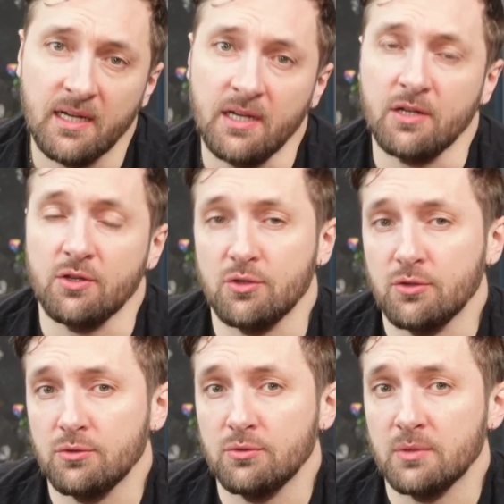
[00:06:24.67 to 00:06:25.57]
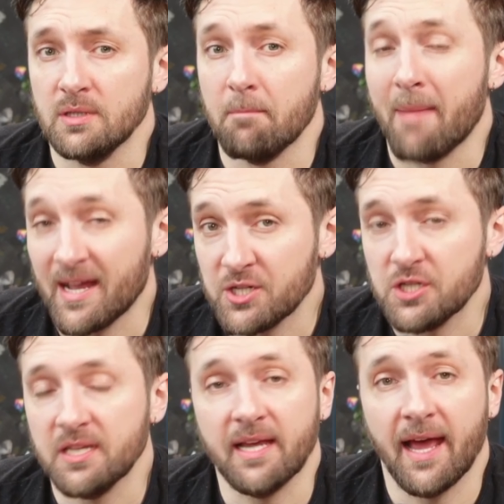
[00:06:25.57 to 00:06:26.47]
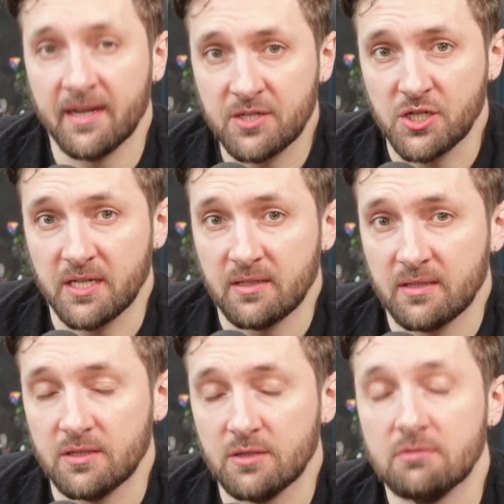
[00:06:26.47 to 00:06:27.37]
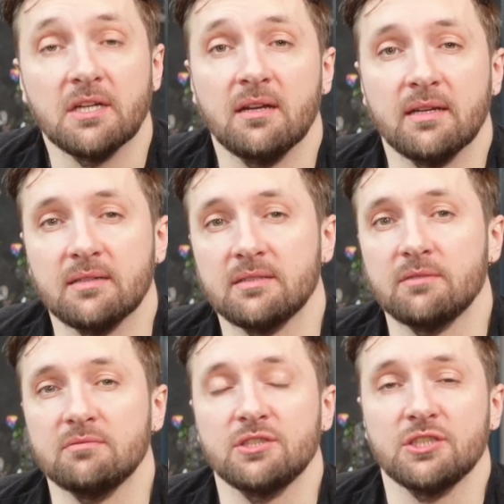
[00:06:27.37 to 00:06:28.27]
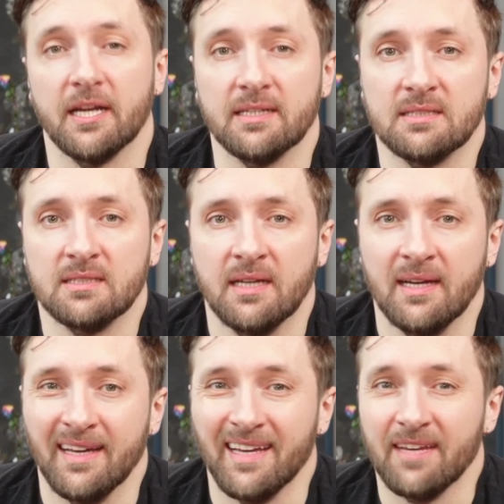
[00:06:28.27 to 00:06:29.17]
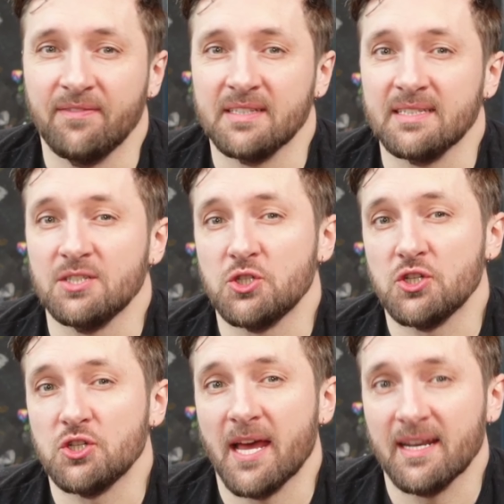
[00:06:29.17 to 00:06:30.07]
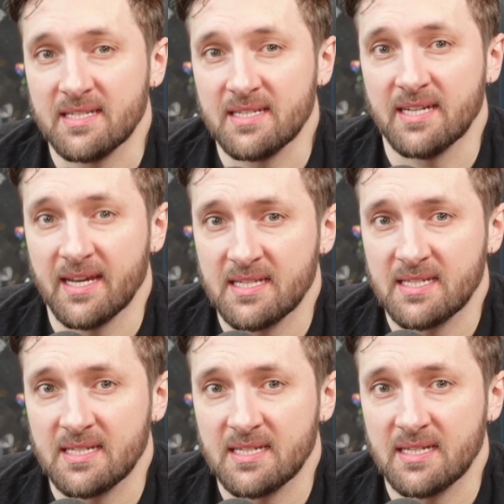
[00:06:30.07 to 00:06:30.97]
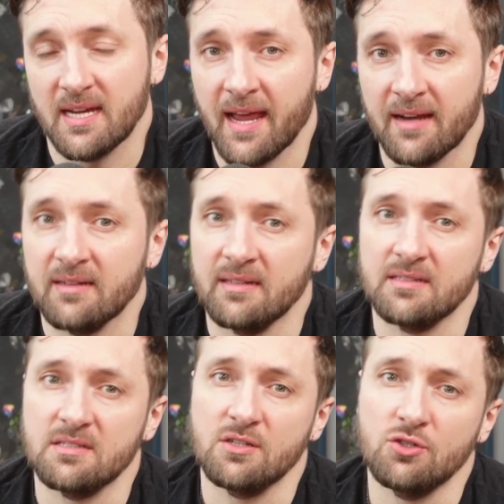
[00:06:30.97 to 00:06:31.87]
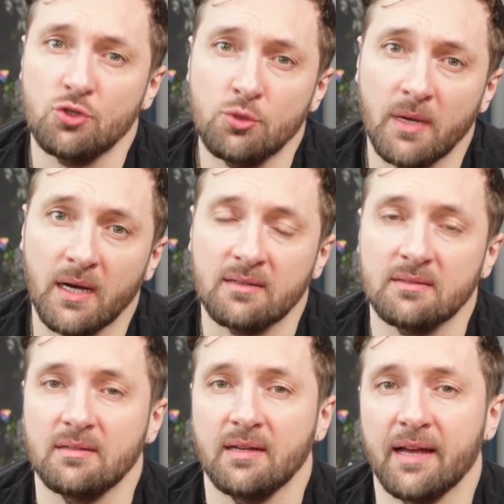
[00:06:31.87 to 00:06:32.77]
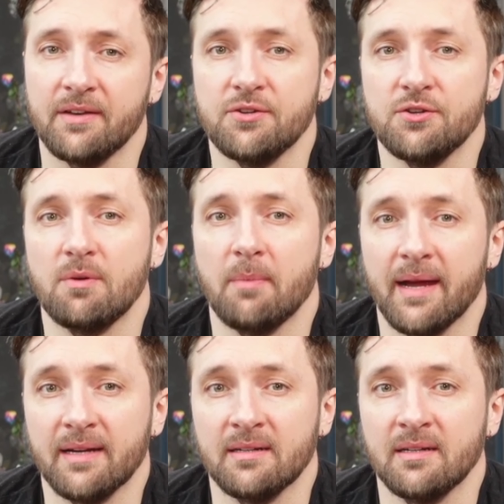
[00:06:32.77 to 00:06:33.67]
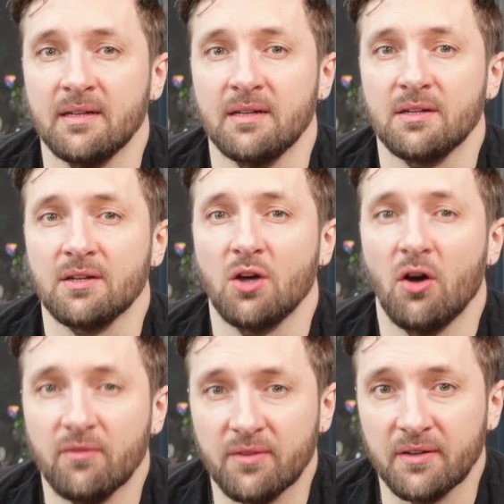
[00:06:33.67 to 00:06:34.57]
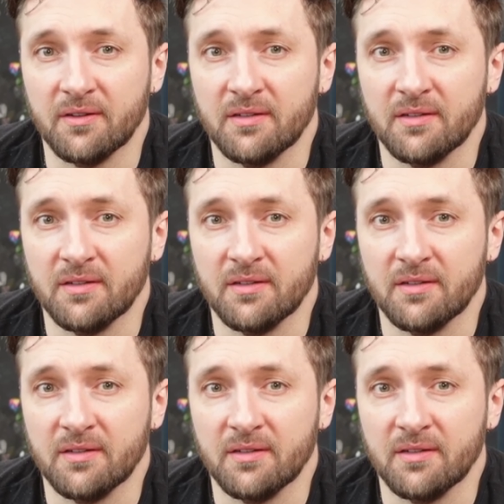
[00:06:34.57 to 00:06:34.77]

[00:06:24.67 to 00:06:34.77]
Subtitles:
you match the energy and you certainly don't chase. If it's a jealousy test, again, it's humor and you remain confident.